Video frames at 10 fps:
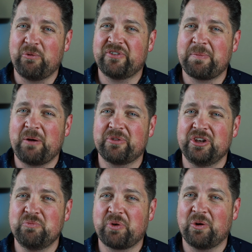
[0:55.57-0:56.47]
we've come out with a
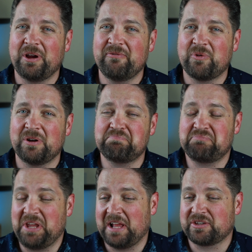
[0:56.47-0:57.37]
new program for
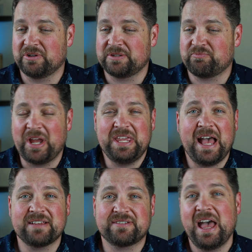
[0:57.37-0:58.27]
it? The answer is, well,
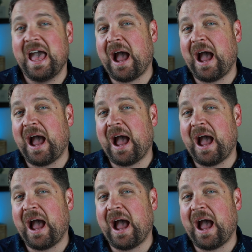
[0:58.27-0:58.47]
yes.